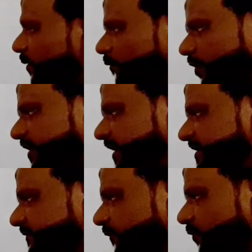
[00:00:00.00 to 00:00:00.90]
water
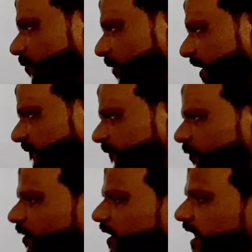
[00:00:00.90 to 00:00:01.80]
is
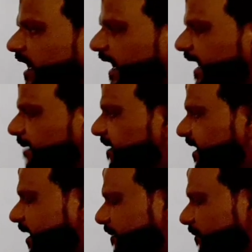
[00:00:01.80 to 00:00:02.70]
4.4. it
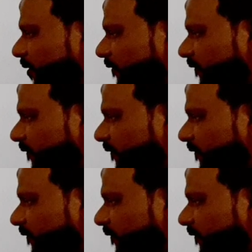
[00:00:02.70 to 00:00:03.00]
become